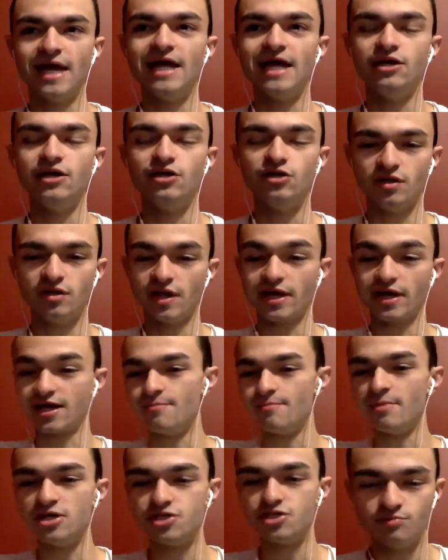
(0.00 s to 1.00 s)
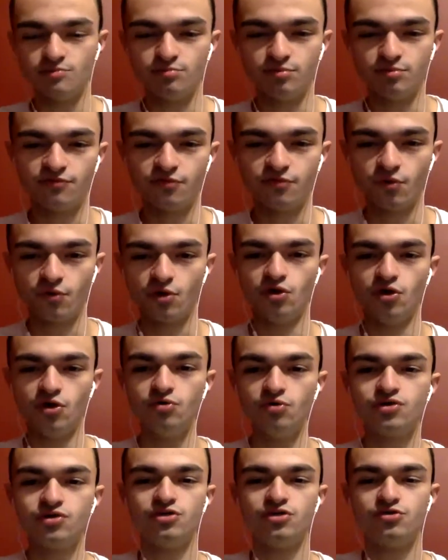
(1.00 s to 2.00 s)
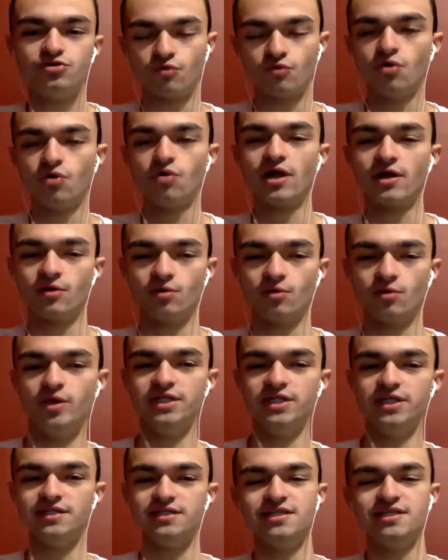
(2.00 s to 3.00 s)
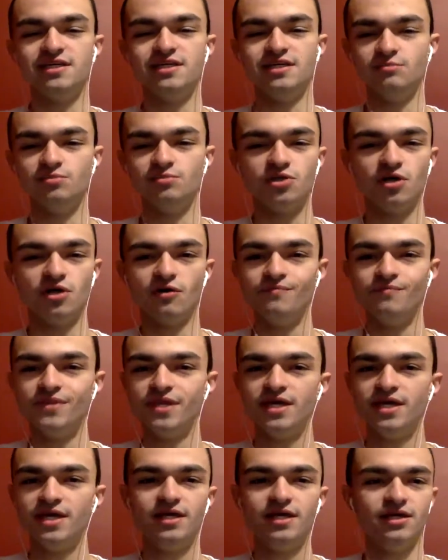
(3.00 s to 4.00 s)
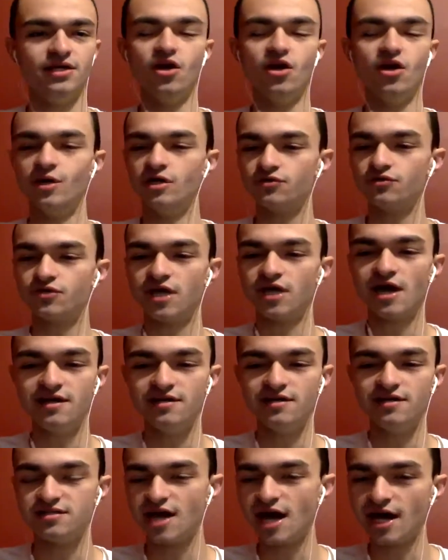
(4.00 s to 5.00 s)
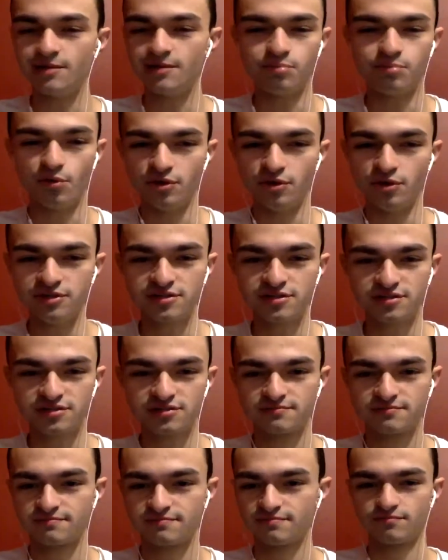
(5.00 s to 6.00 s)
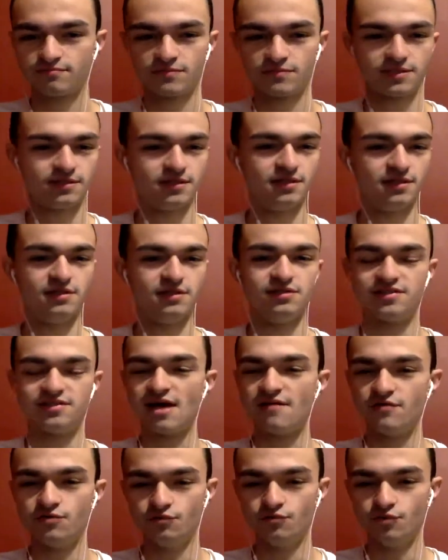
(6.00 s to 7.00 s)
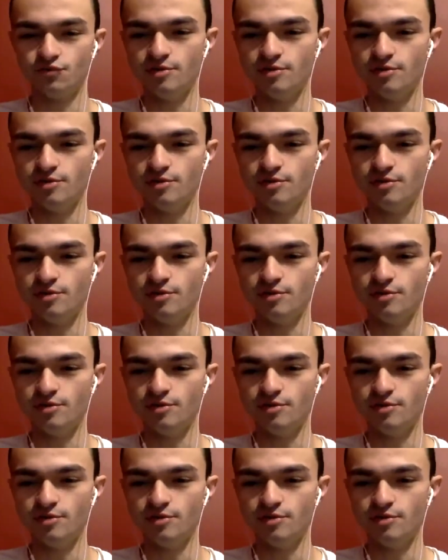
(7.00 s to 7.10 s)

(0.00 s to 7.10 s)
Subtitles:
and like I mentioned before, knows his role on a winning team. So, he'll get his 9 points, 7